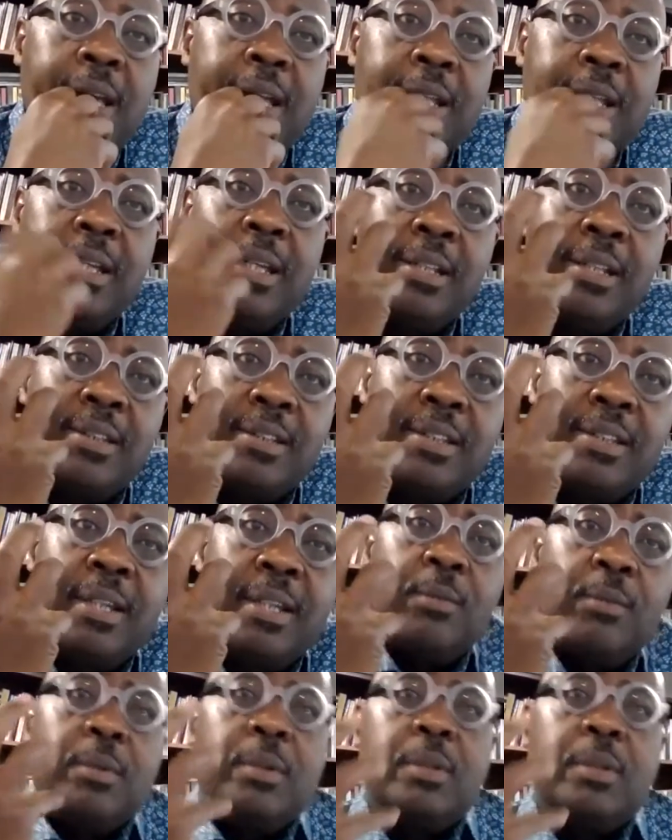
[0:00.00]
it's
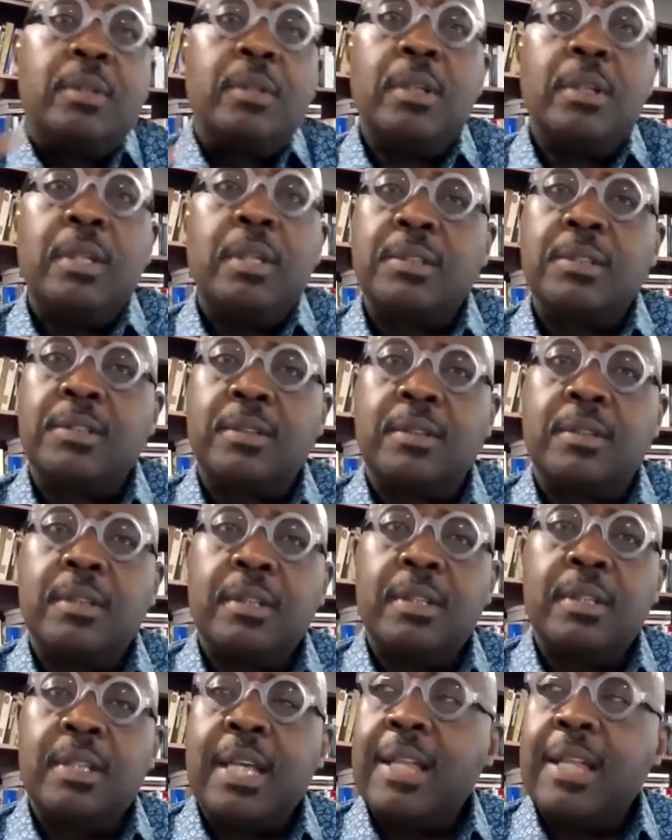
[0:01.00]

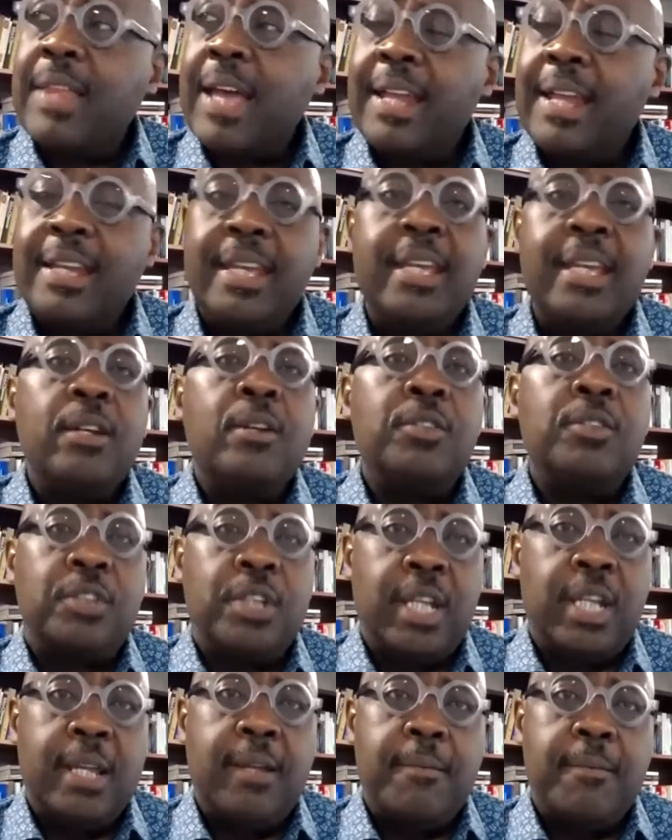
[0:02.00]
that
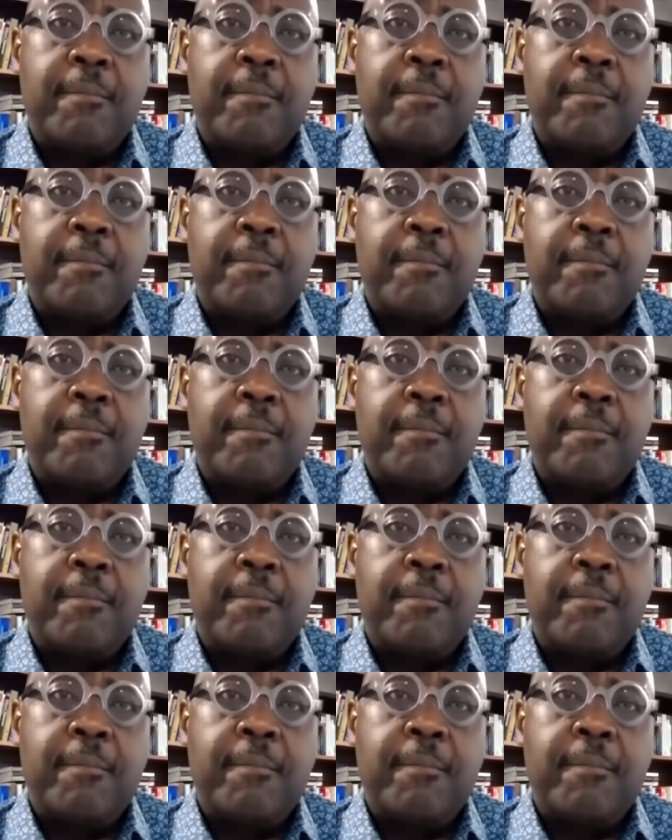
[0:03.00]
energy